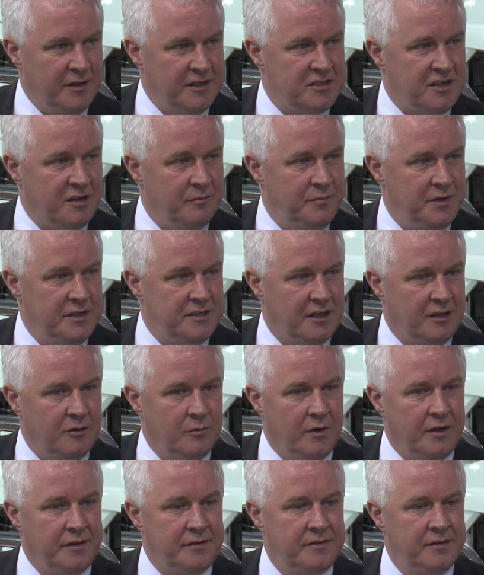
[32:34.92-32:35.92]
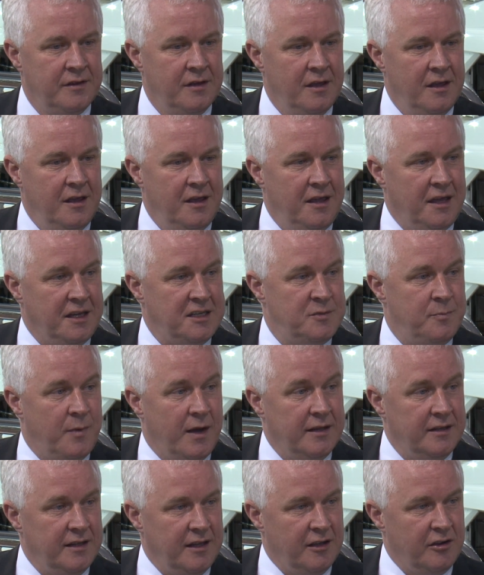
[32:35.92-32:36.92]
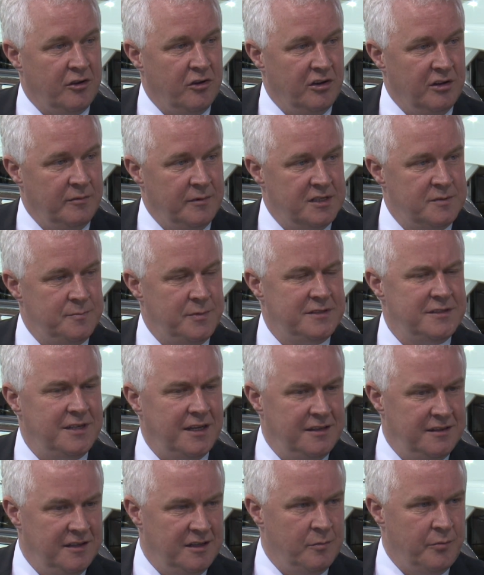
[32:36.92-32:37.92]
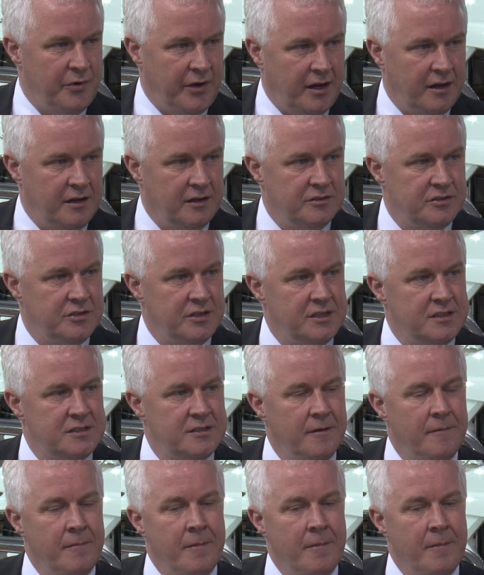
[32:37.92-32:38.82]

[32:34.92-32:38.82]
that's competing with expanding economies, particularly the BRIC countries,